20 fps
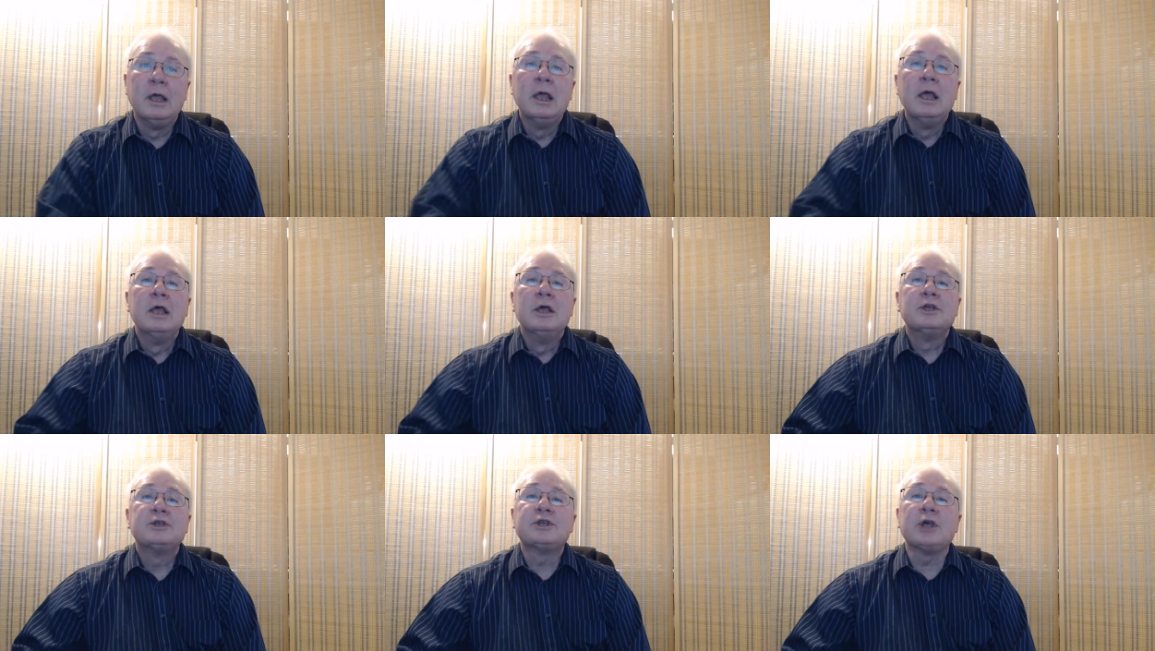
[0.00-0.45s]

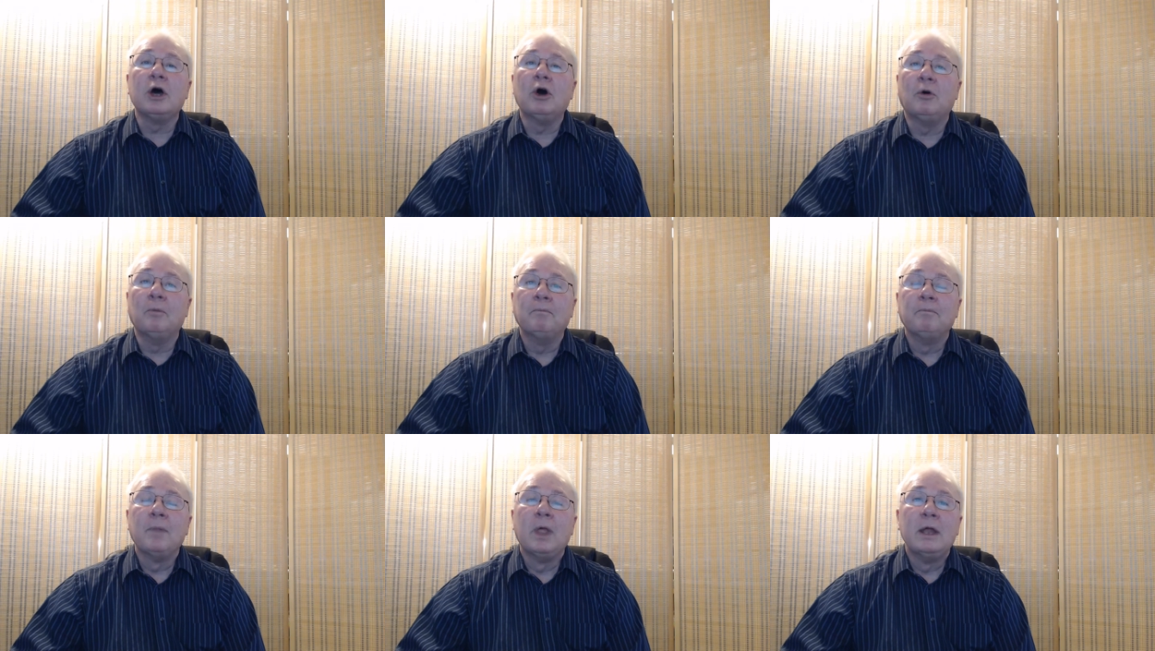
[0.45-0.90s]

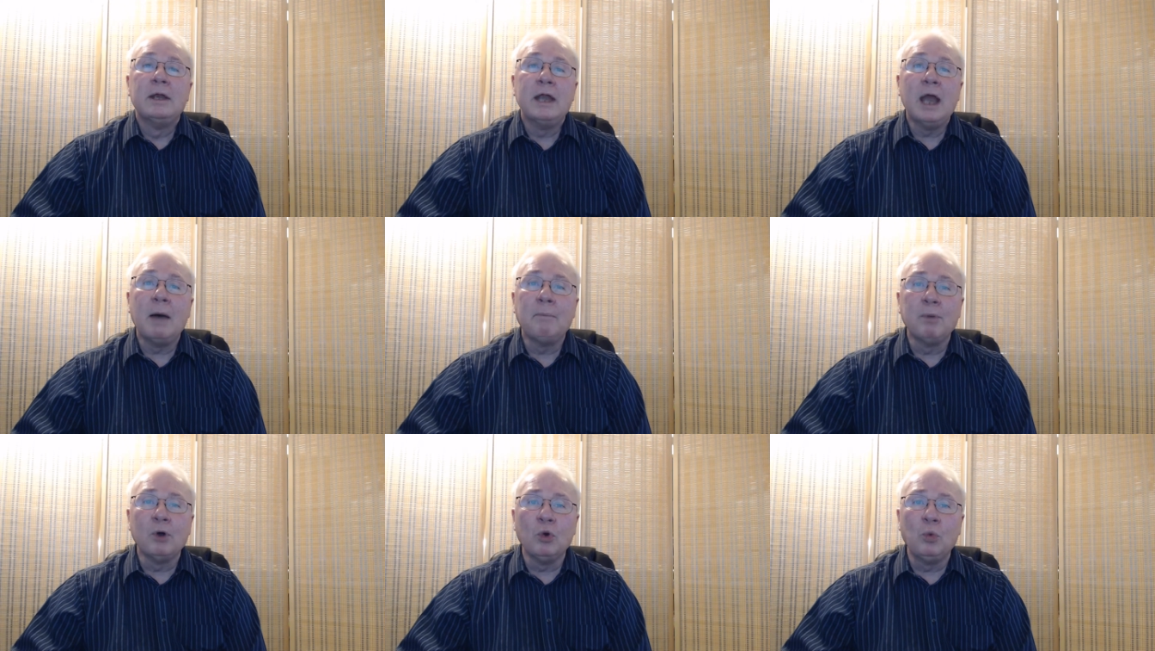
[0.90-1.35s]
So,
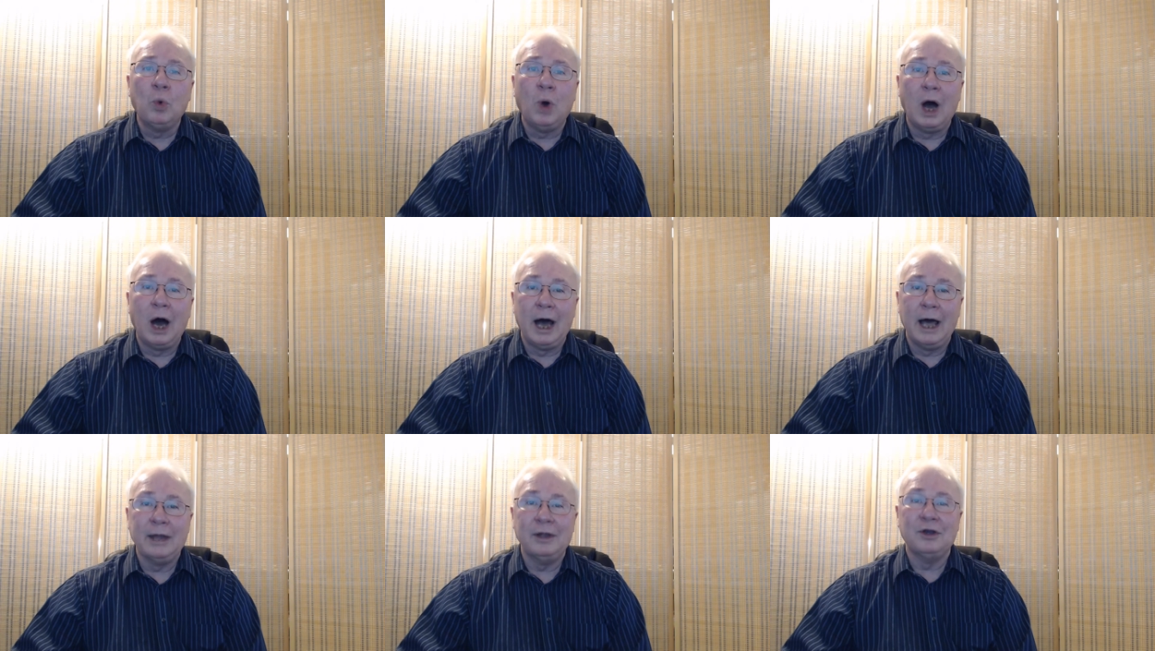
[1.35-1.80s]
number
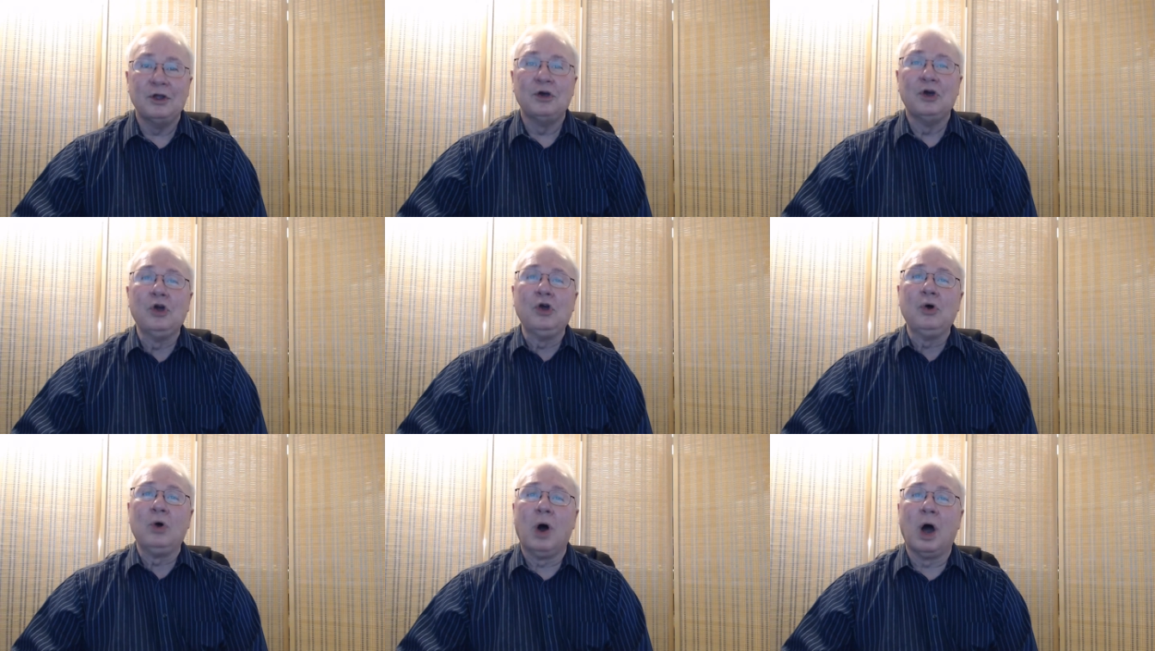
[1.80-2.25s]
1,
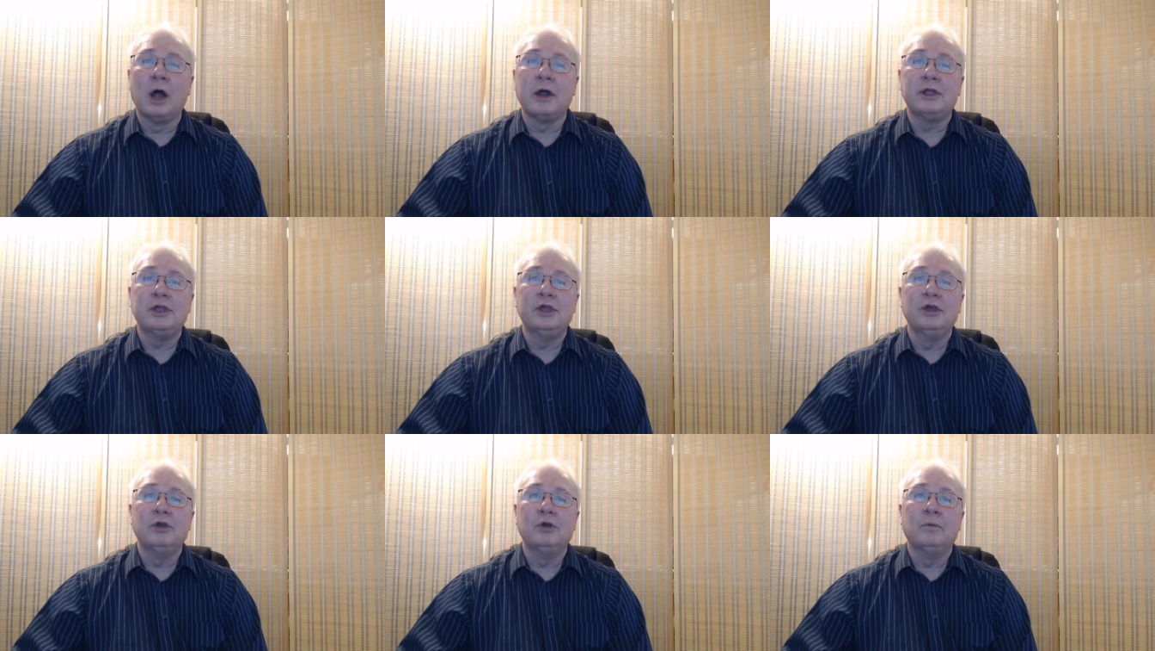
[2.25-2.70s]
who are
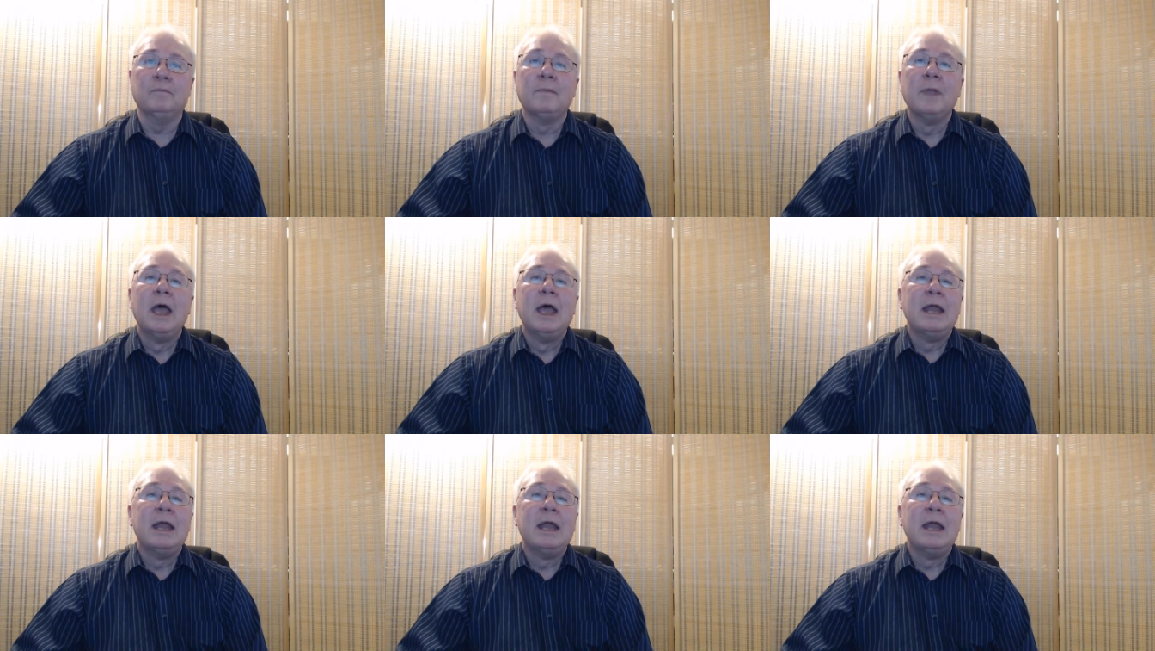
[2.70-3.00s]
you?